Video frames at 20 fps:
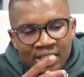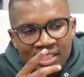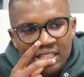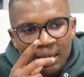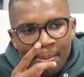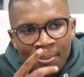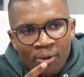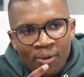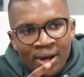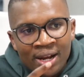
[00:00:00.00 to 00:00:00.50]

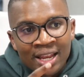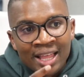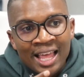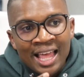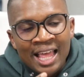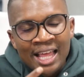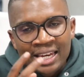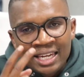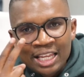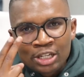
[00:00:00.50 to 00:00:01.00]
That is number
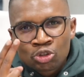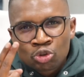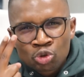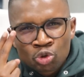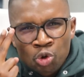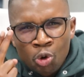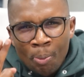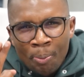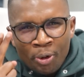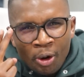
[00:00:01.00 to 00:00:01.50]
one.
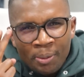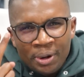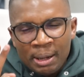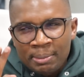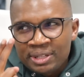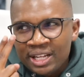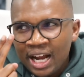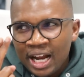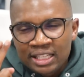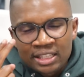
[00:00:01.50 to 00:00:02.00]
There's two
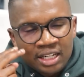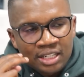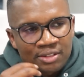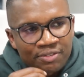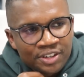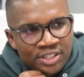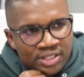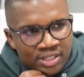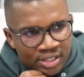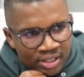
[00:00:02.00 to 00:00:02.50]
problems the
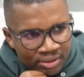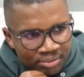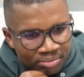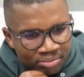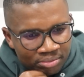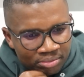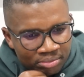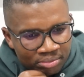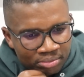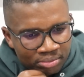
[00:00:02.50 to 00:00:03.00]
country is
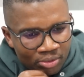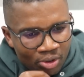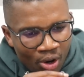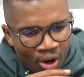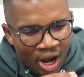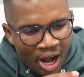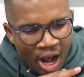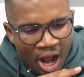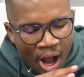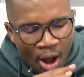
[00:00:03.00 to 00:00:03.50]
facing
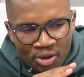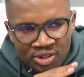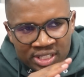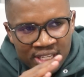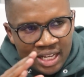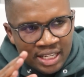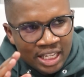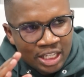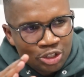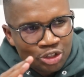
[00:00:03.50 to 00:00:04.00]

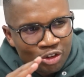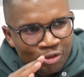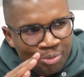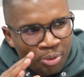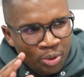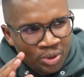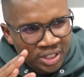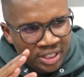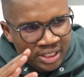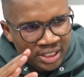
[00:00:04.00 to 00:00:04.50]
outside the
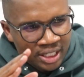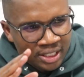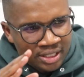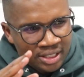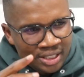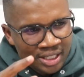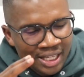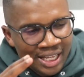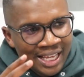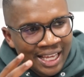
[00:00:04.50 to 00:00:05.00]
issue of
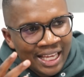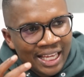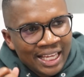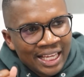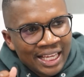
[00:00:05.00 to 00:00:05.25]
politicians.